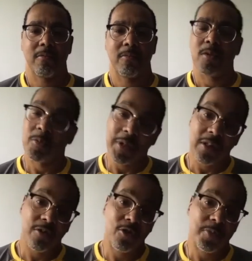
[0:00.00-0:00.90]
Speaking
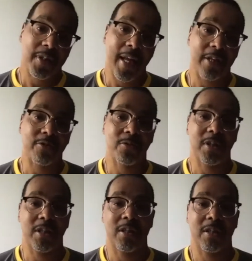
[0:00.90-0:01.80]
the supernatural
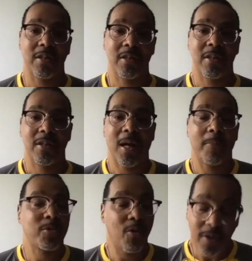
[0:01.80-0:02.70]
here, I'm
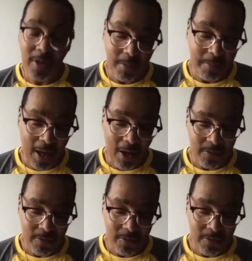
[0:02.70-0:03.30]
talking about.